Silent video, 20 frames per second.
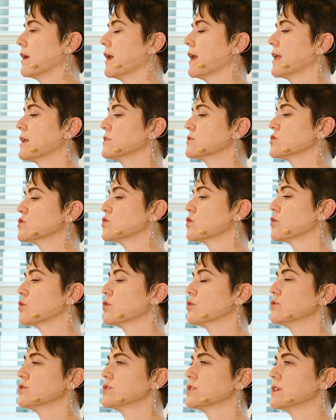And so
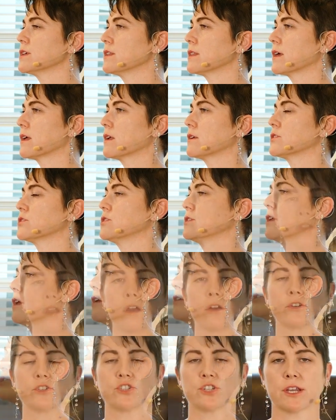you'll see that
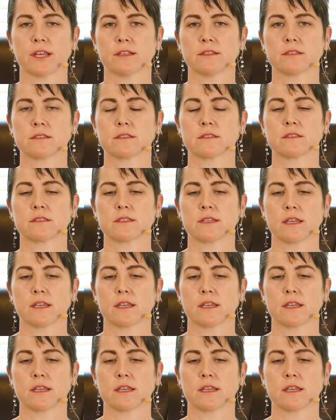our chests